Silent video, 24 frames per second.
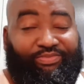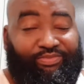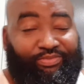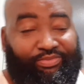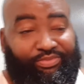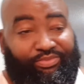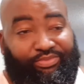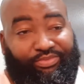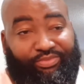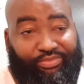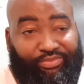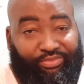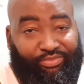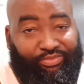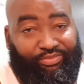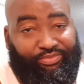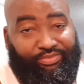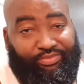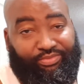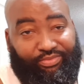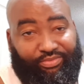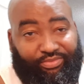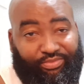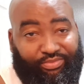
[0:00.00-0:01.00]

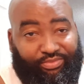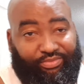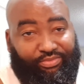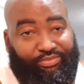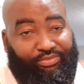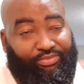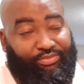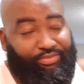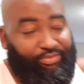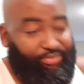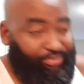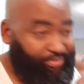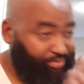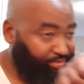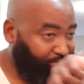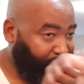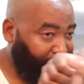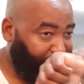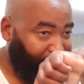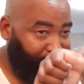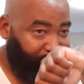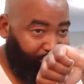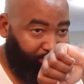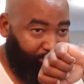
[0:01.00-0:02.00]

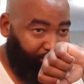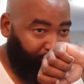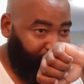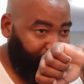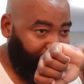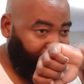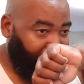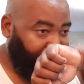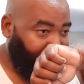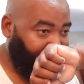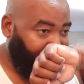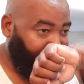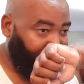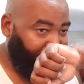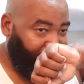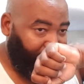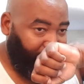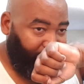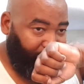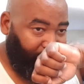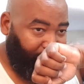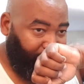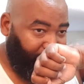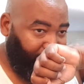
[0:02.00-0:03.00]

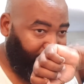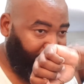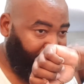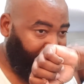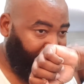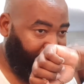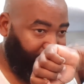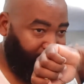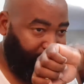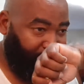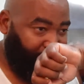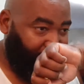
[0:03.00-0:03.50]
No one is speaking in this clip.